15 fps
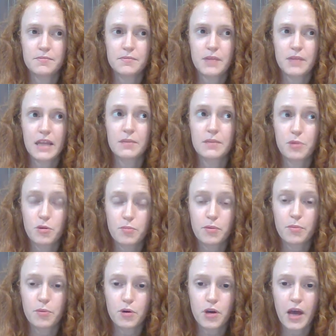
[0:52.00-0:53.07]
in the pupil
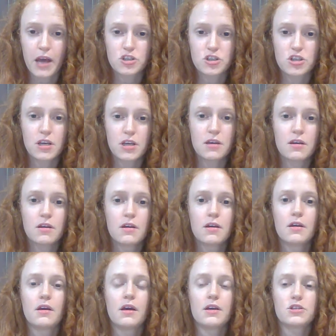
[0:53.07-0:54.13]
book actually.
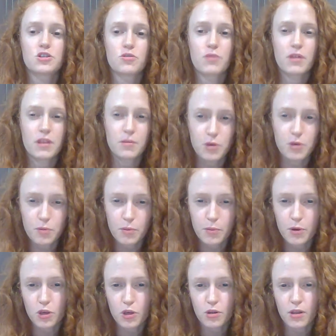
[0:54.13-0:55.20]
So in the pupil
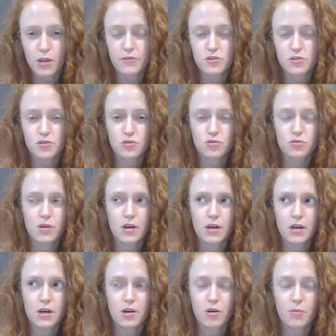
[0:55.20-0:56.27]
book, you'll have to
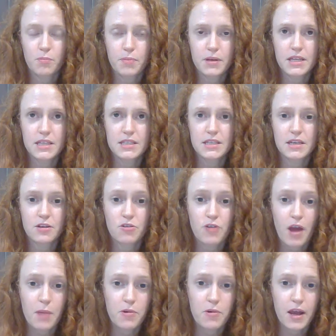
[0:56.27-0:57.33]
complete a
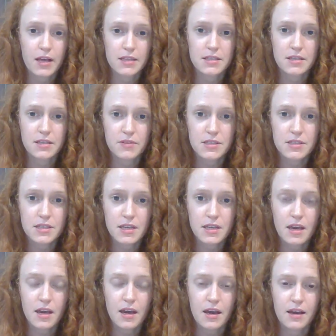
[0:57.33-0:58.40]
grammar
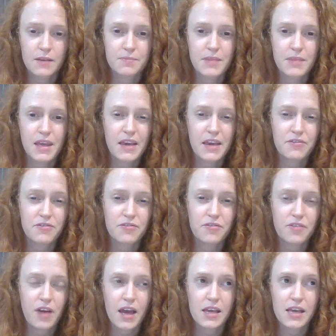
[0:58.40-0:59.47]
activity. If
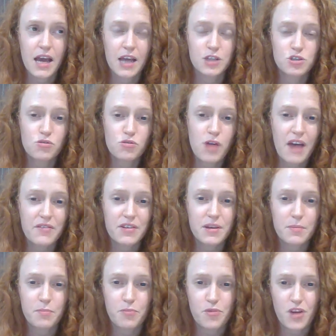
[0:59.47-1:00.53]
I do have an
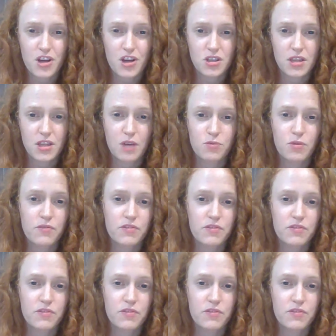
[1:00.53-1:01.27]
impression that we've